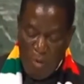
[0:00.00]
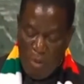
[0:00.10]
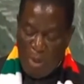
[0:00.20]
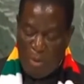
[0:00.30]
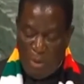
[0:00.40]

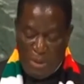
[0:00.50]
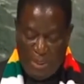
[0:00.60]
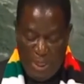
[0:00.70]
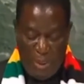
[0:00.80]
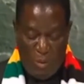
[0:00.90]
we
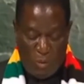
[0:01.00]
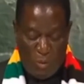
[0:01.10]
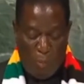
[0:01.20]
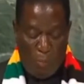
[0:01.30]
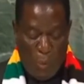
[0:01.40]
continue
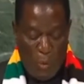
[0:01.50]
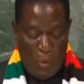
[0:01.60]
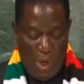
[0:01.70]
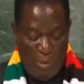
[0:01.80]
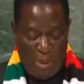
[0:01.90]
to
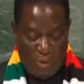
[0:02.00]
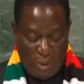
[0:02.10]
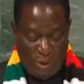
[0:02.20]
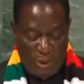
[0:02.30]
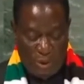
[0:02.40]
pool our
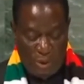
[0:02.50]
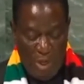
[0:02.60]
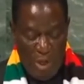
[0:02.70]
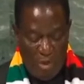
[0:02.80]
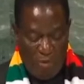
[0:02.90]
resources
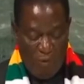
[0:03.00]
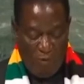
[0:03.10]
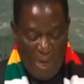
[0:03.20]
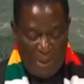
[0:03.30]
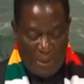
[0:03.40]
to
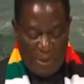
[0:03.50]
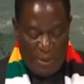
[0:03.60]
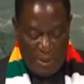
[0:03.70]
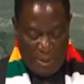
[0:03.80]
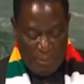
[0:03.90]
fight
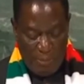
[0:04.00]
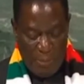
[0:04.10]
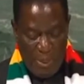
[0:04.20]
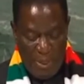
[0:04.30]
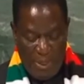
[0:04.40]
terrorism
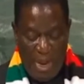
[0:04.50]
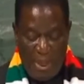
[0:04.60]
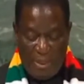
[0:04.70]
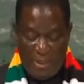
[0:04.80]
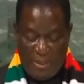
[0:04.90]
and
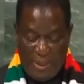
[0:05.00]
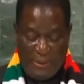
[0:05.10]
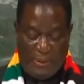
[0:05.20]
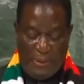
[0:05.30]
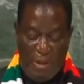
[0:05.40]
other
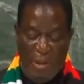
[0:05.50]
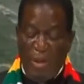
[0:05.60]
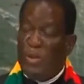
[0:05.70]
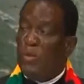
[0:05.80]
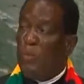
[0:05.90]
threats
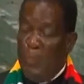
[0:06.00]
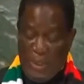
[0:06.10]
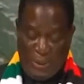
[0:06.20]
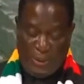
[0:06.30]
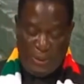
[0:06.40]
to
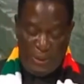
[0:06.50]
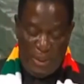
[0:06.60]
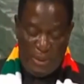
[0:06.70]
peace,